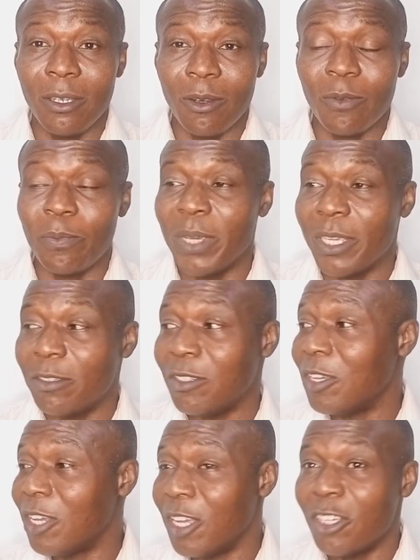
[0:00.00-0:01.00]
of
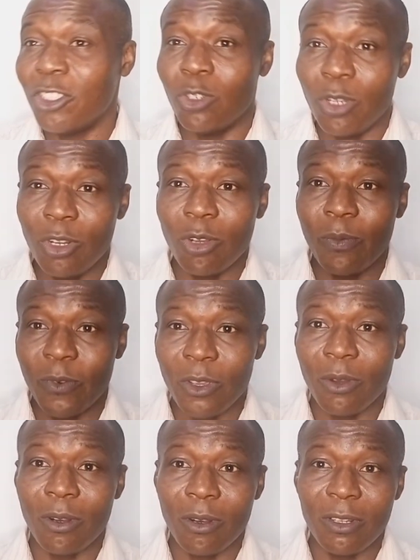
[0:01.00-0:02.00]
showing up for
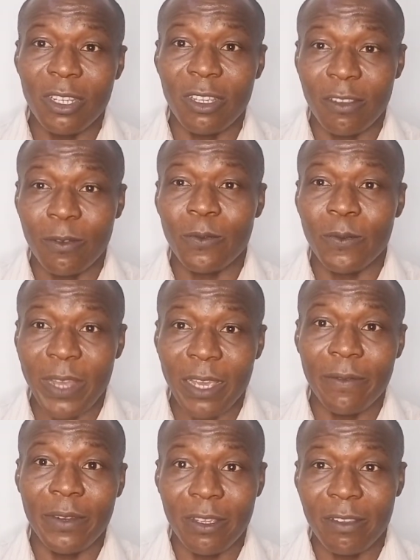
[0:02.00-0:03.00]
your audience for 5
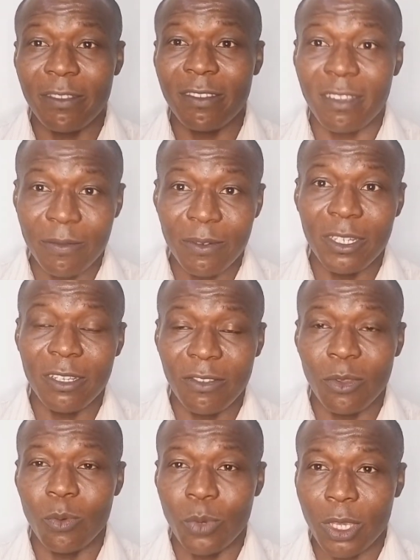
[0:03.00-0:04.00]
days, 7 days
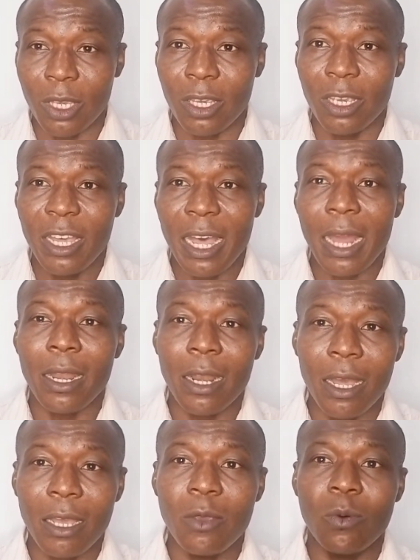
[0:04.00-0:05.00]
a week, and
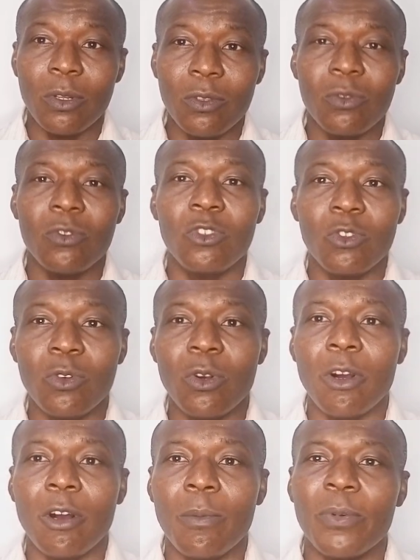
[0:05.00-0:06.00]
now you want to
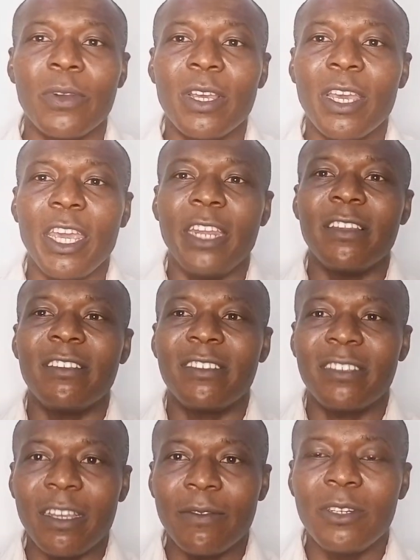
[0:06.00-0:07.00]
show up in
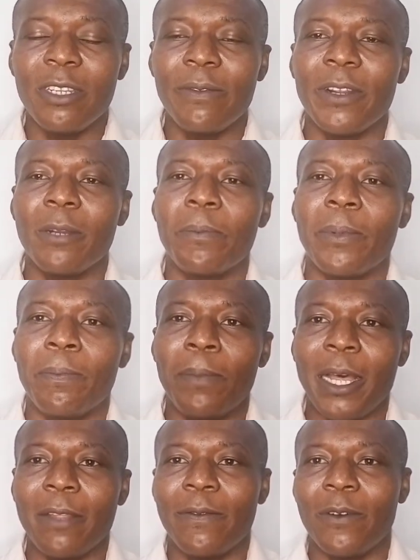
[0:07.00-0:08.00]
7 different
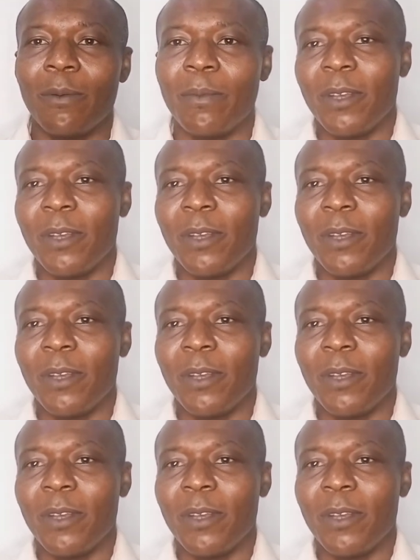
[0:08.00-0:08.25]
platforms